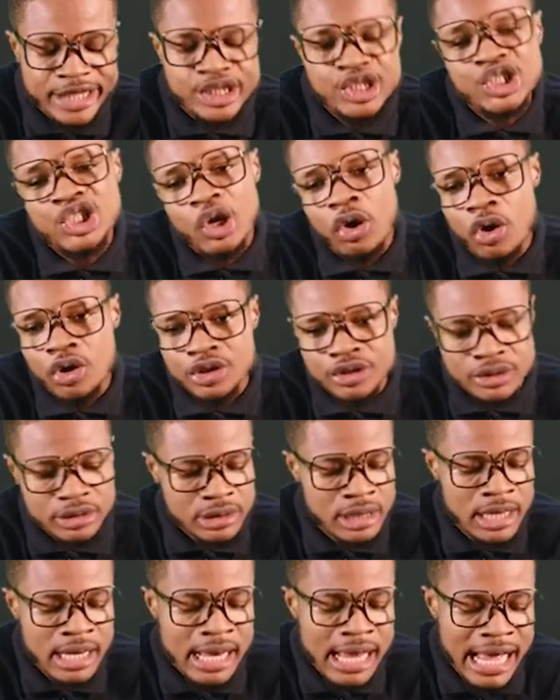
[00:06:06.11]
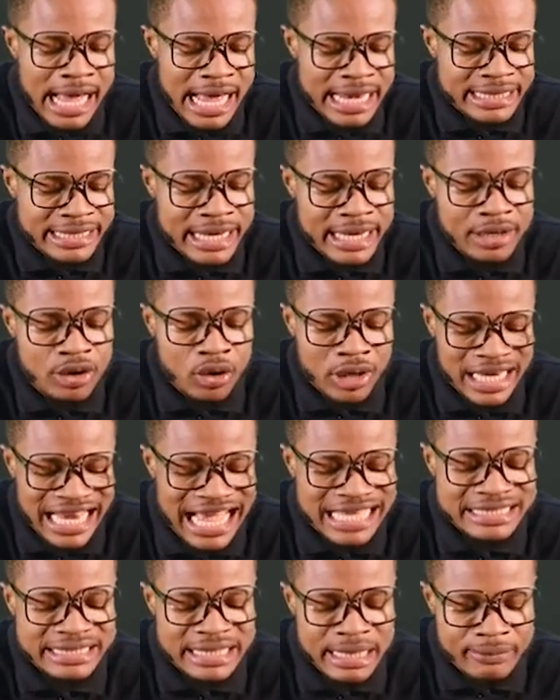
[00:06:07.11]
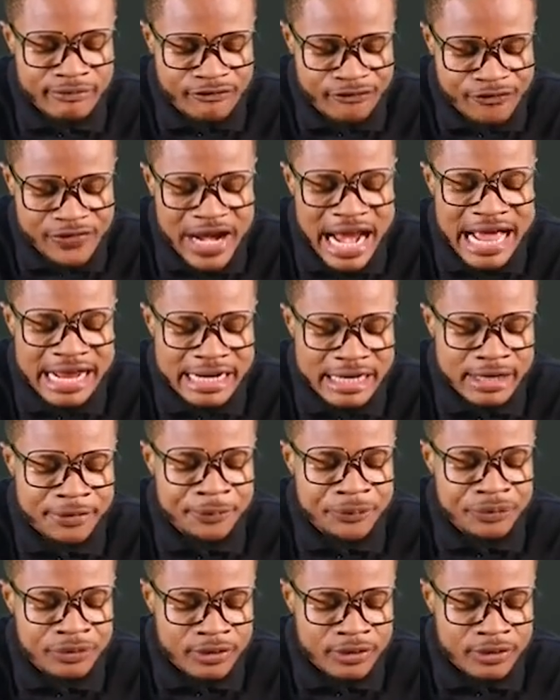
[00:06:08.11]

John. And then your last name, Frank.